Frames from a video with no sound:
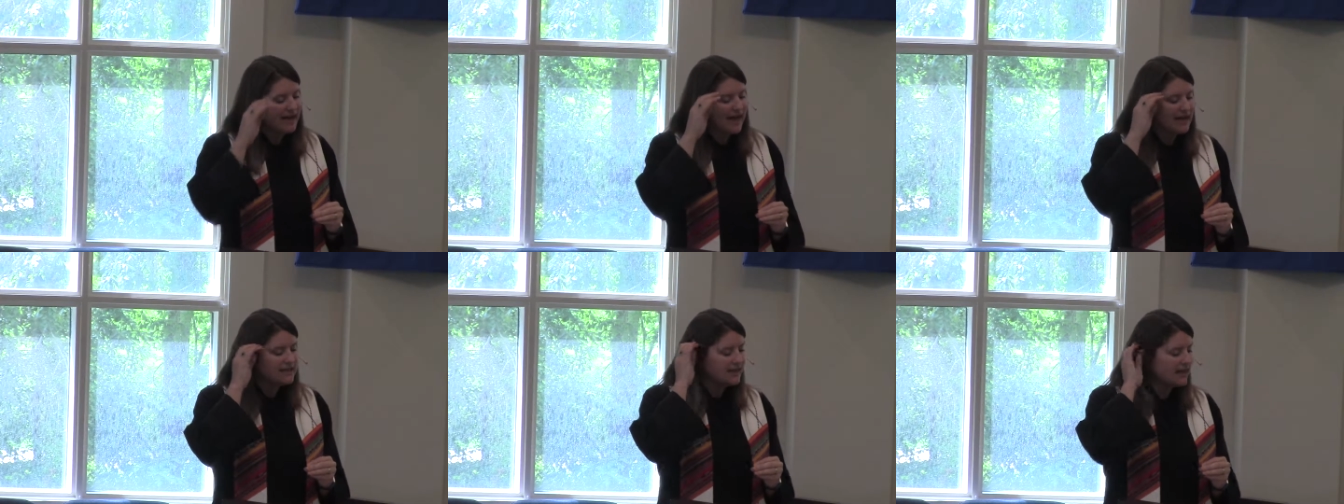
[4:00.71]

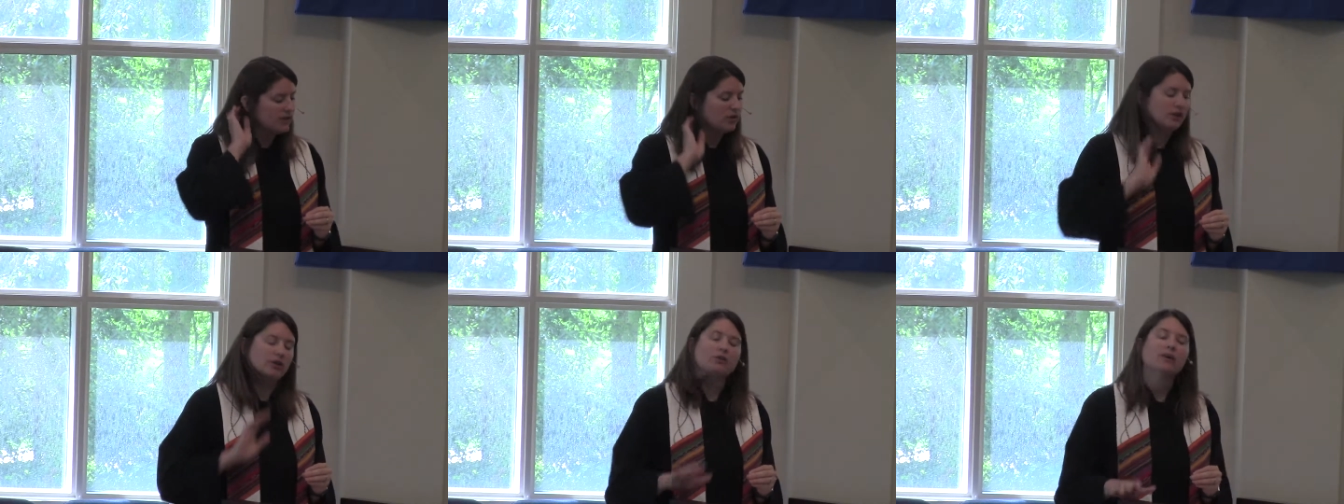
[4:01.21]
I tell
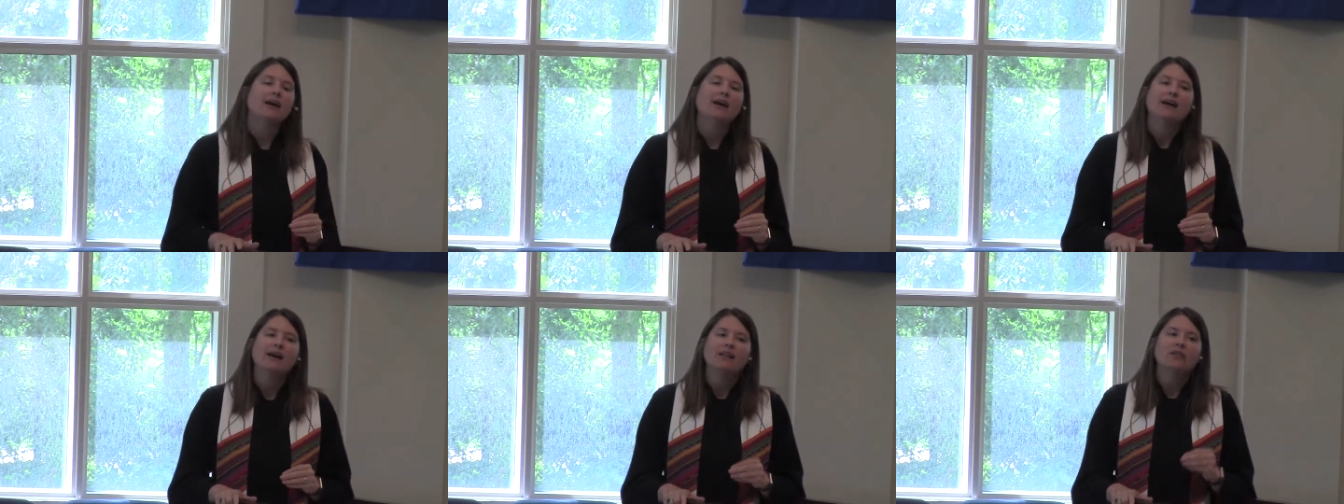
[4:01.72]
you,
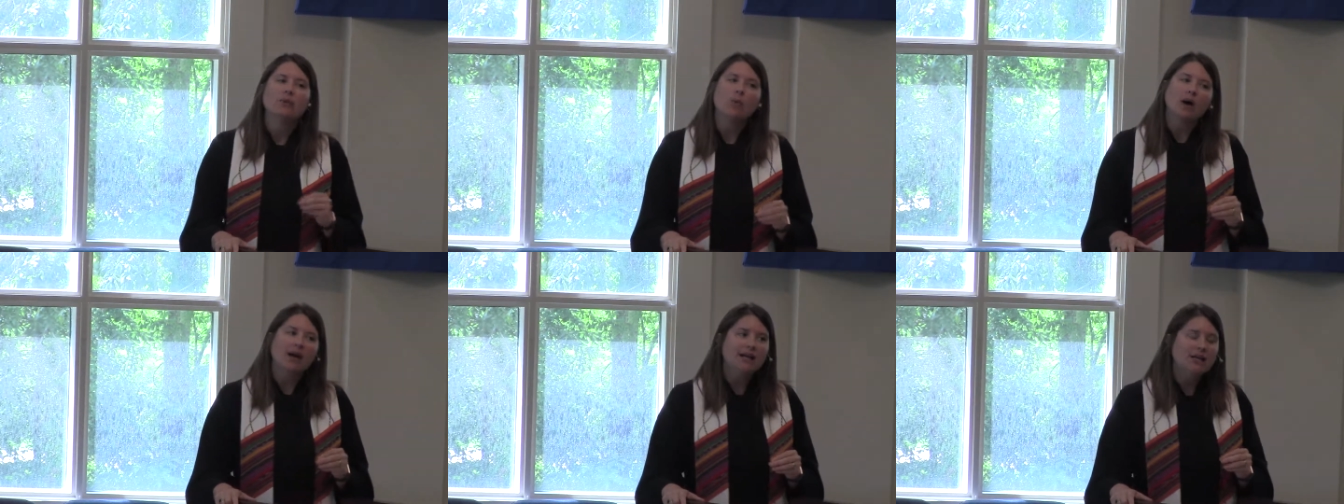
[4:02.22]
the
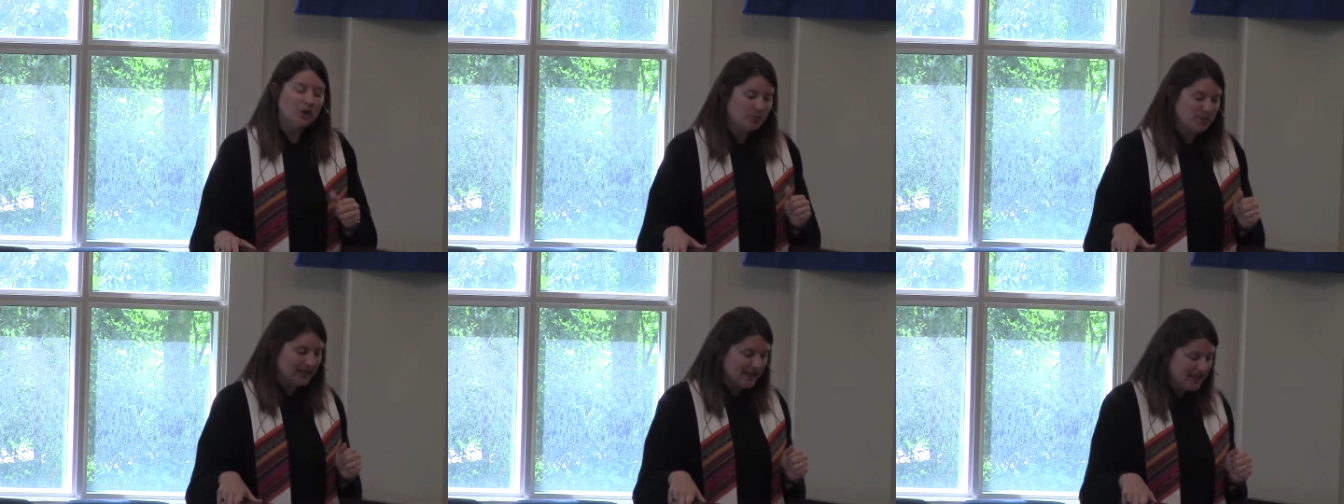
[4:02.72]
one who
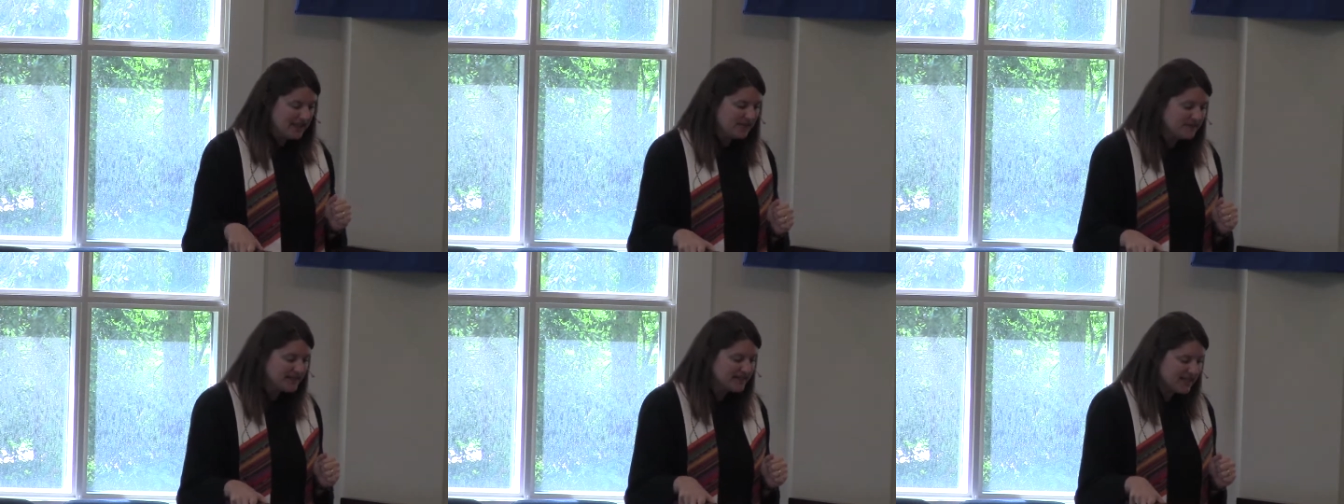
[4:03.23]

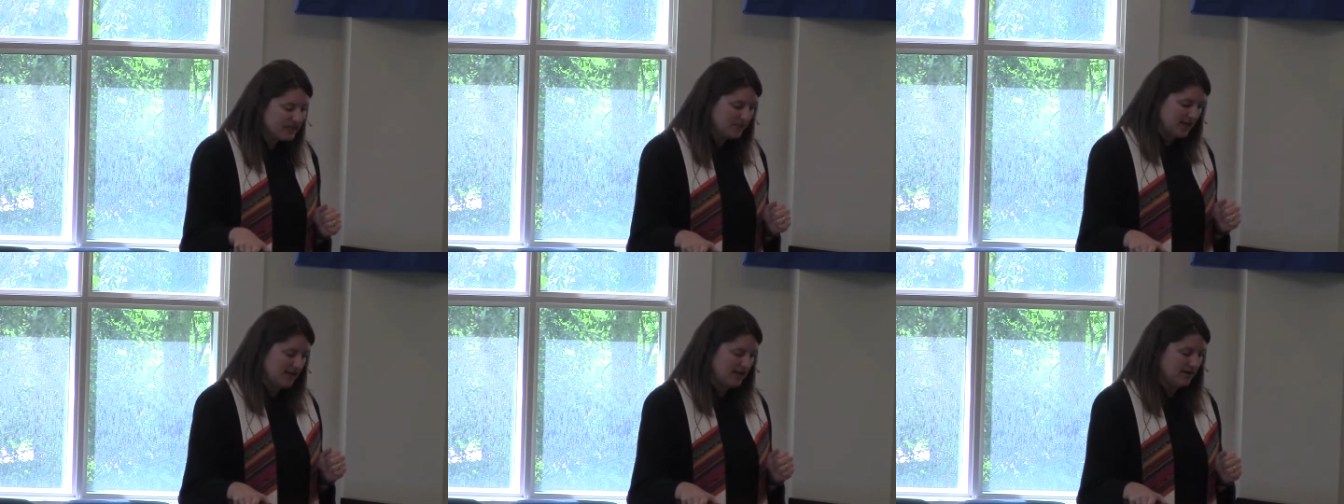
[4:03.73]
believes in
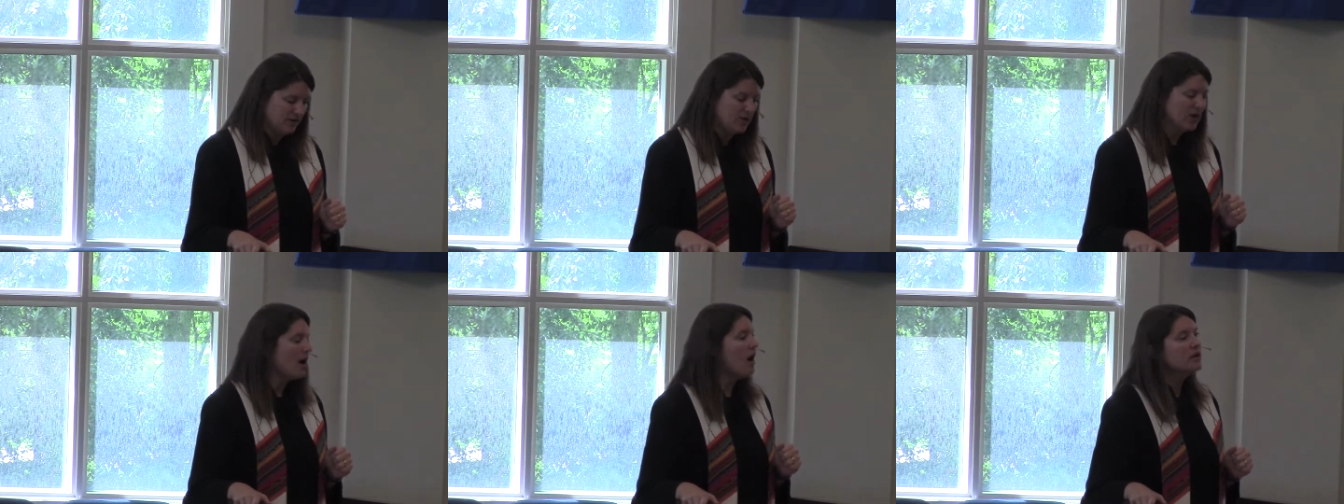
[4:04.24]
me
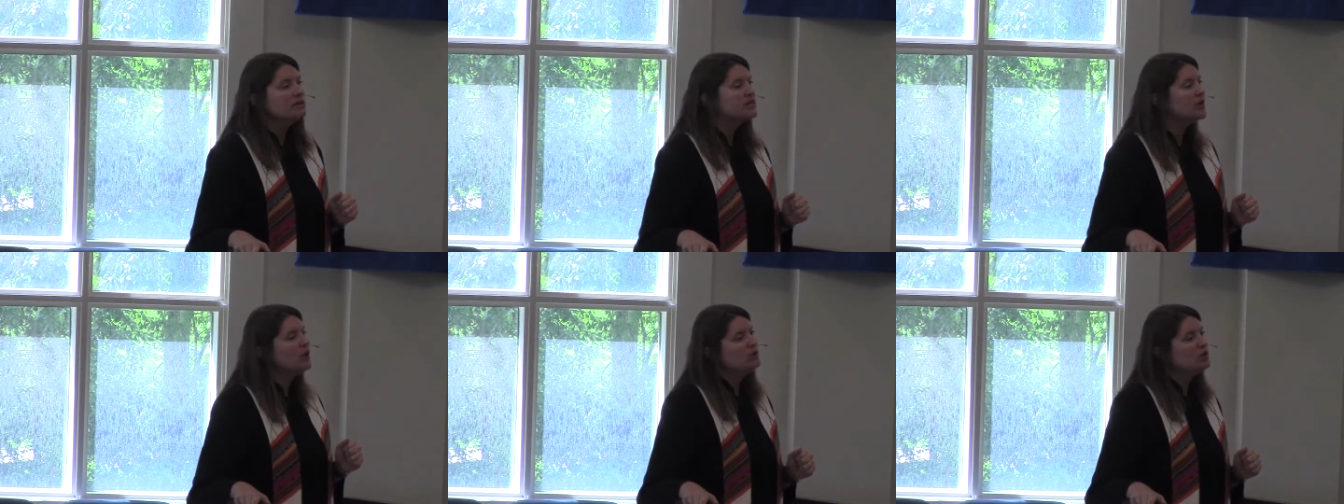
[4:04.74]
will
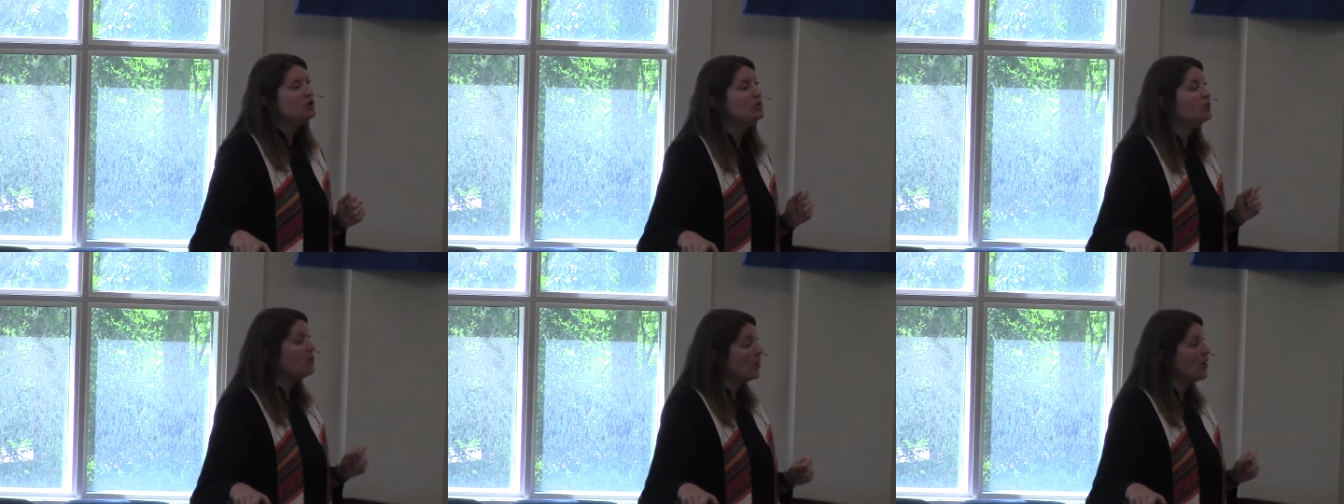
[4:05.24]
also do
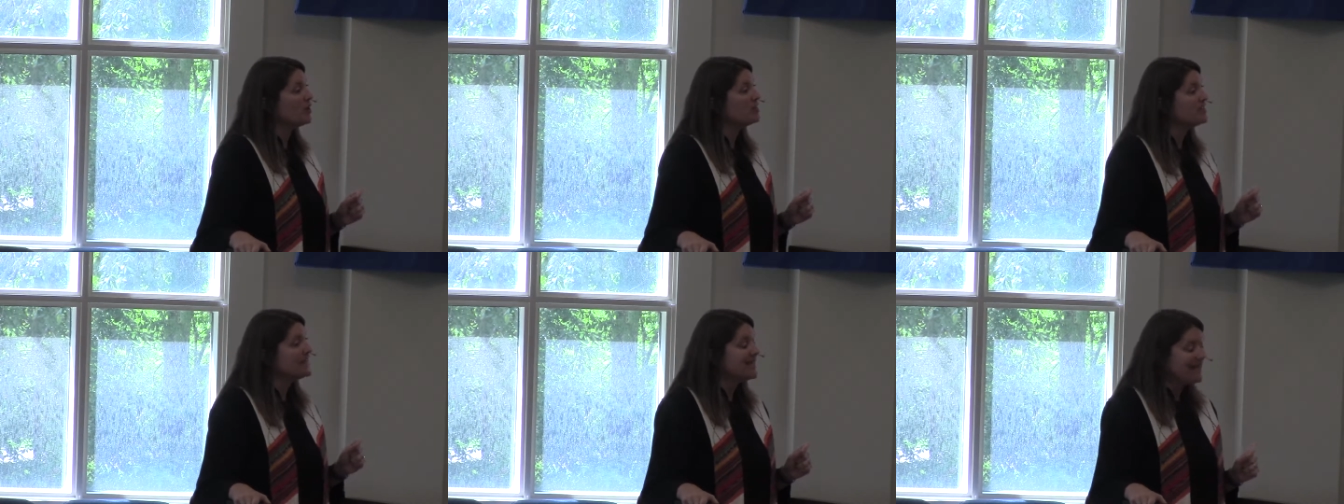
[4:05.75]
the
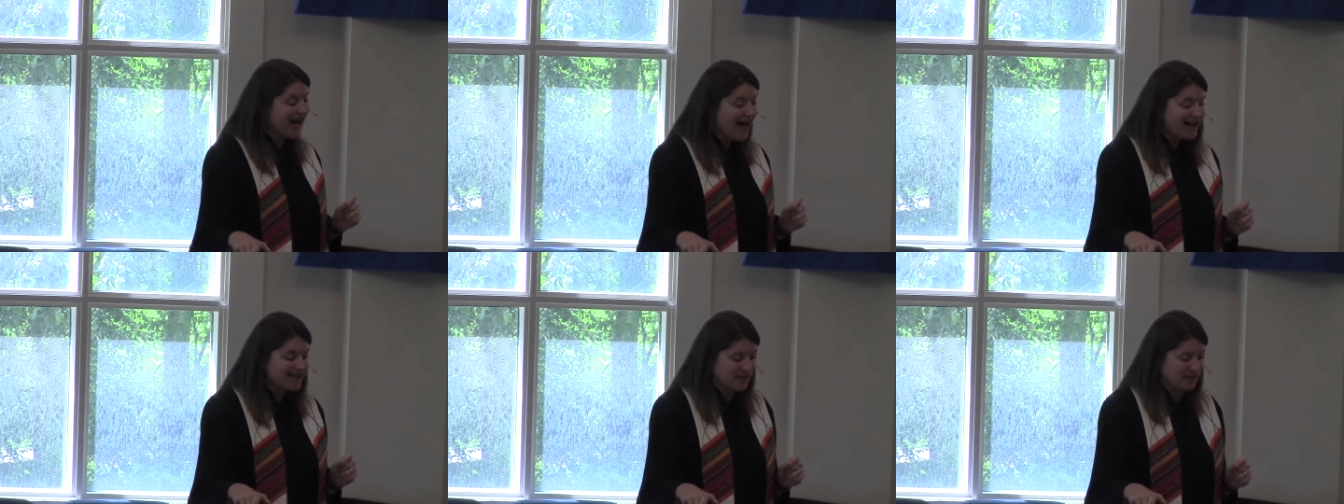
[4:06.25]
works that
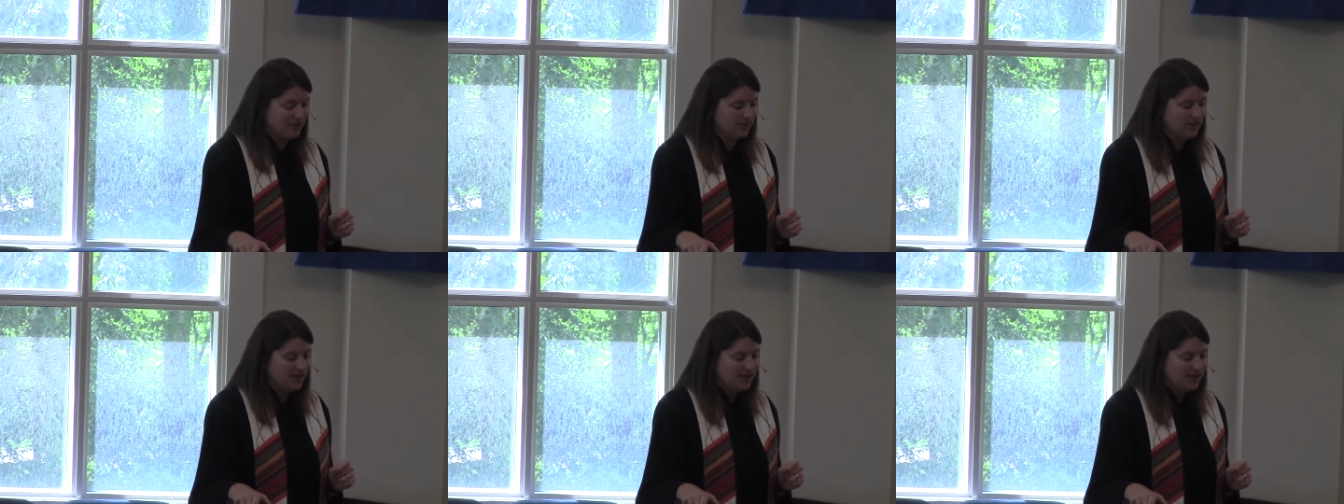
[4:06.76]
I do,